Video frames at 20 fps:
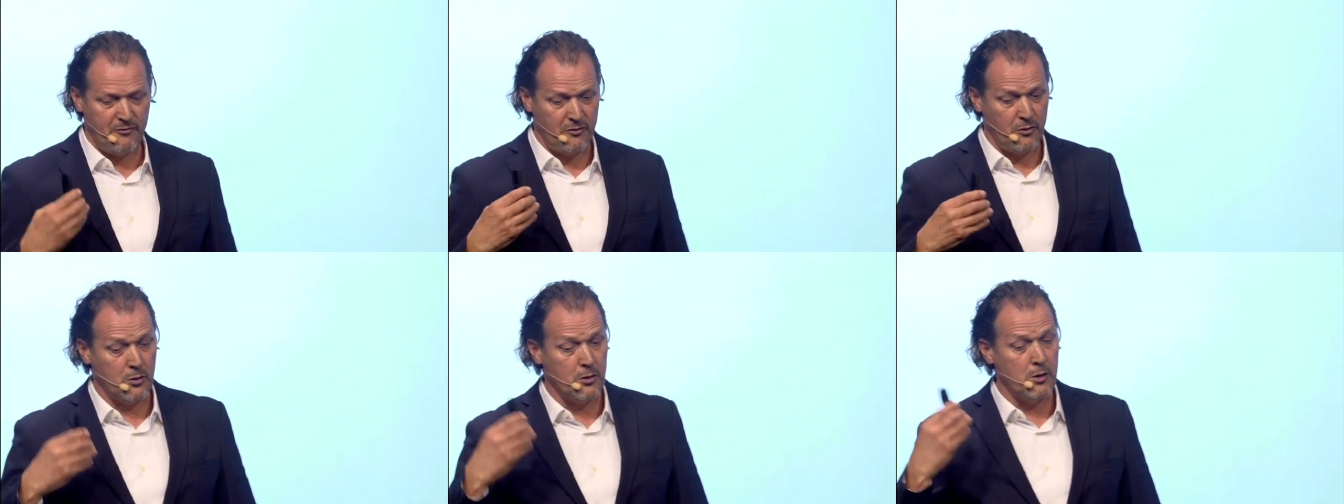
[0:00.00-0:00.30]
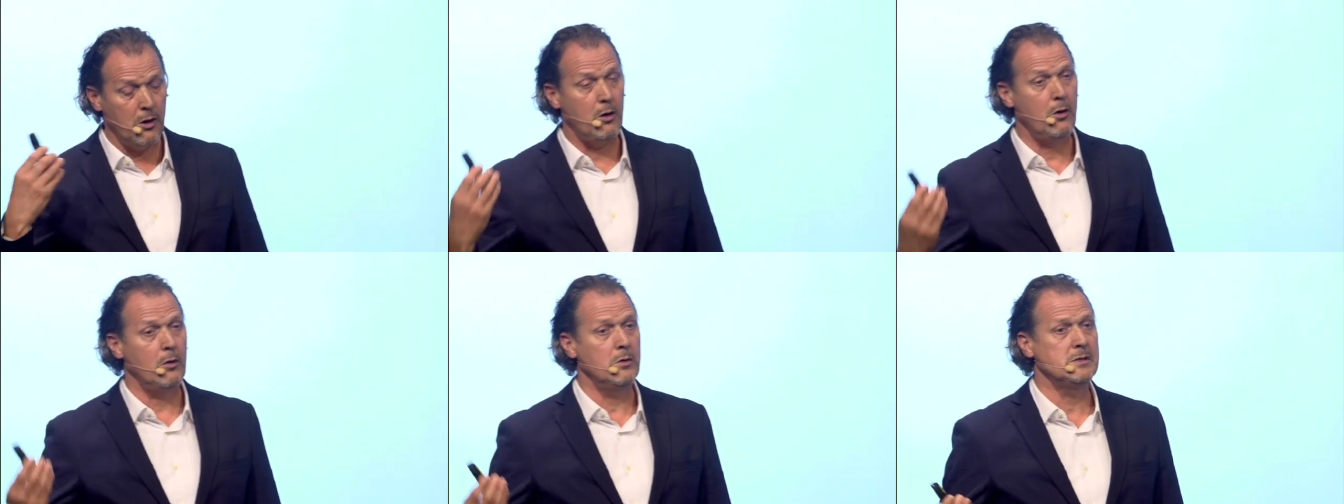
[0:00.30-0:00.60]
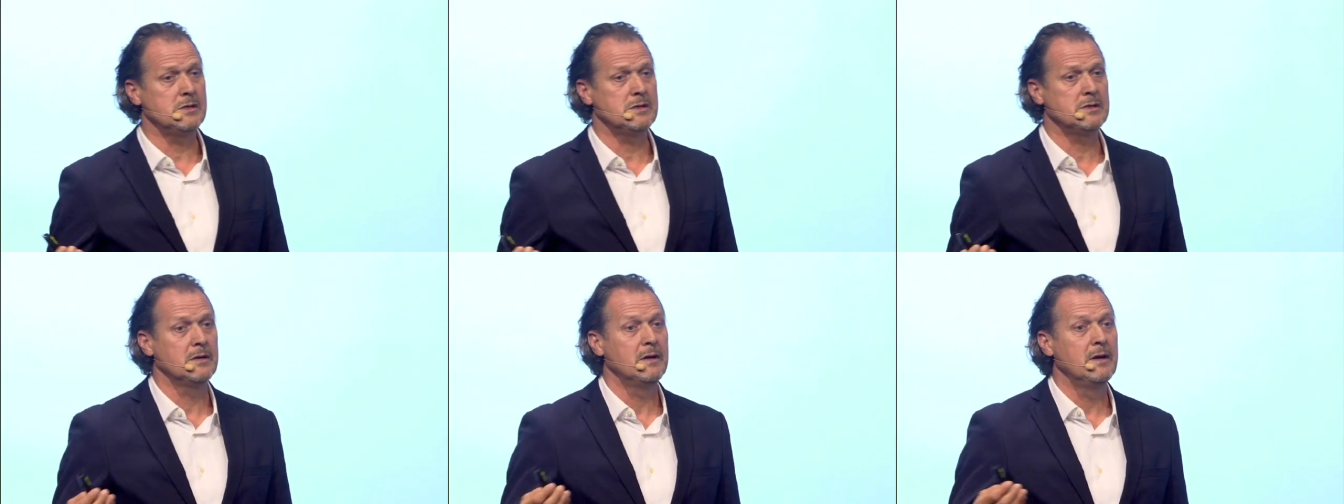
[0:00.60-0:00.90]
for
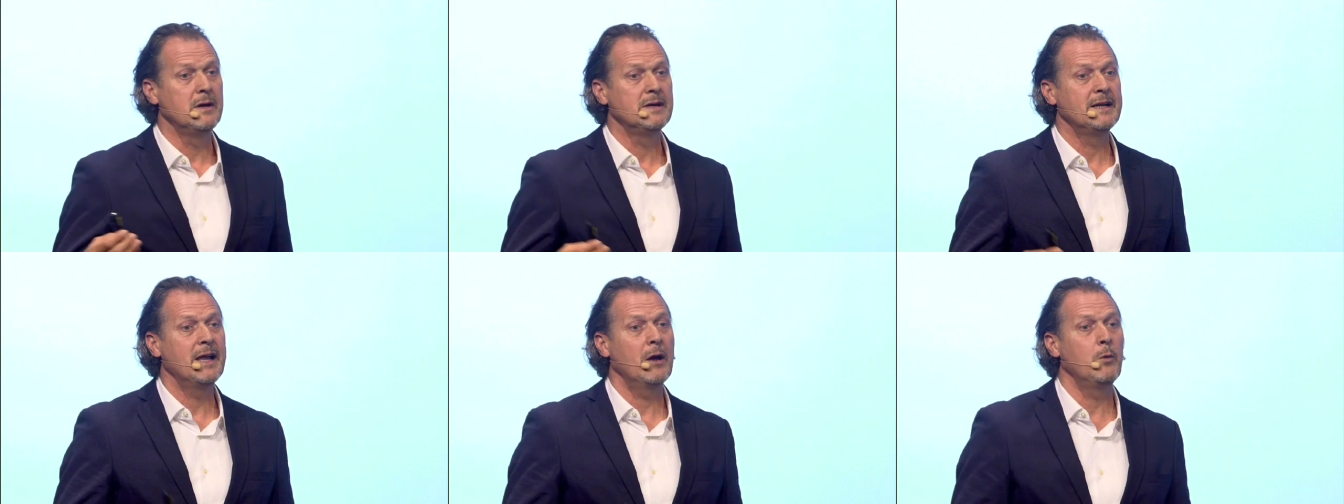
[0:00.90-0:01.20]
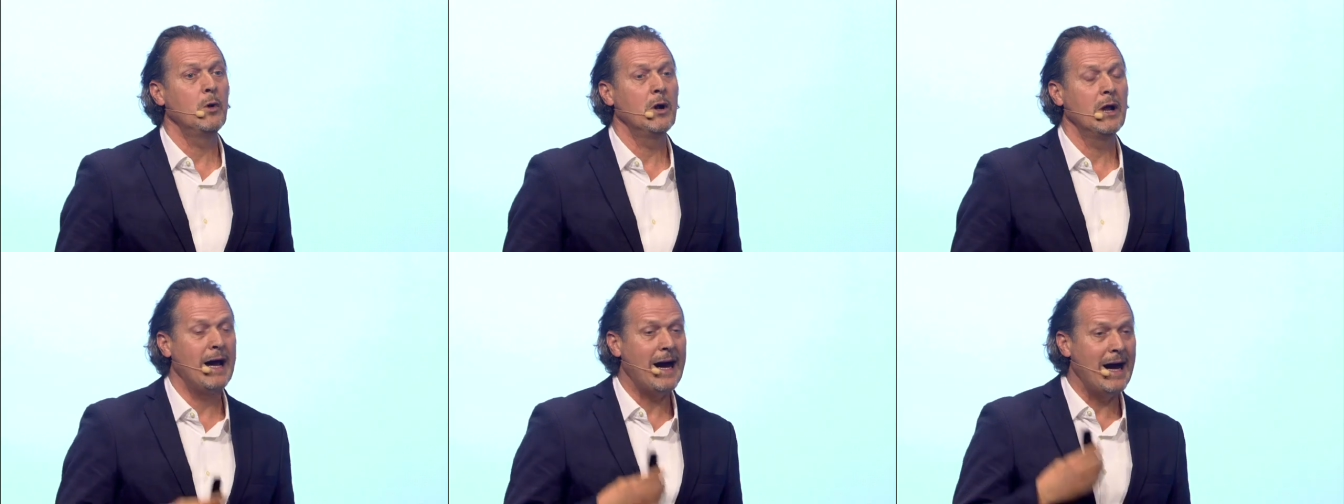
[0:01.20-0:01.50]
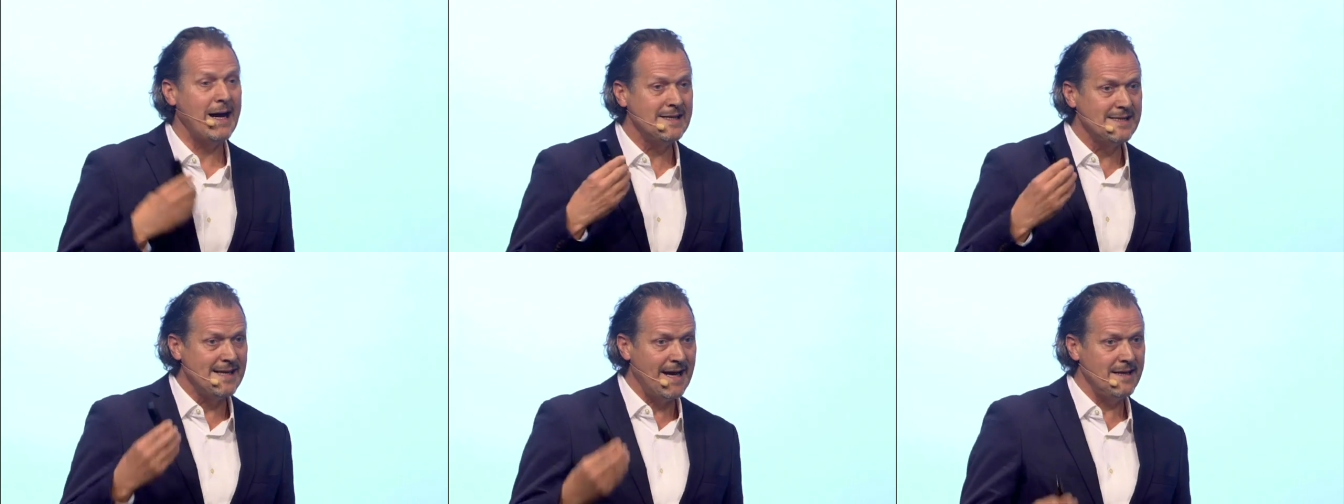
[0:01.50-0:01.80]
clothes that will
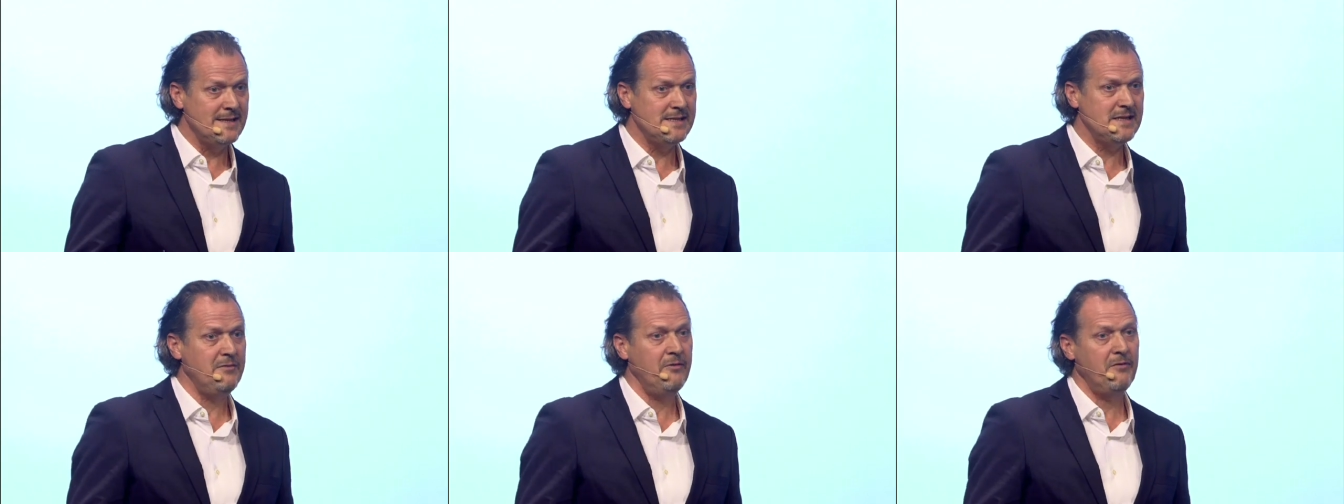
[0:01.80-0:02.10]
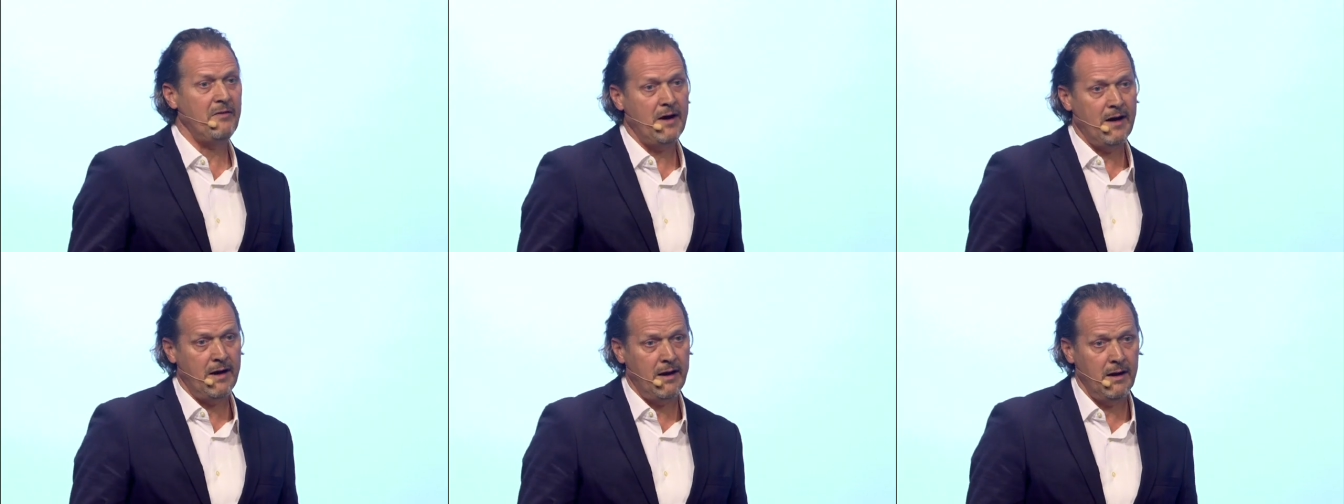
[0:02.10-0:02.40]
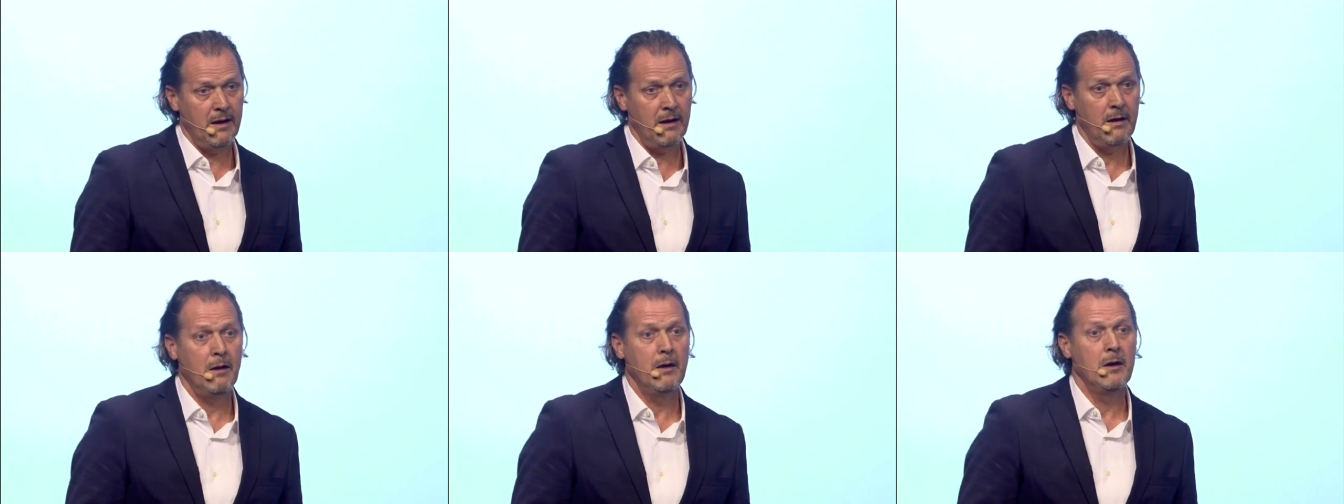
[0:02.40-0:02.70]
identify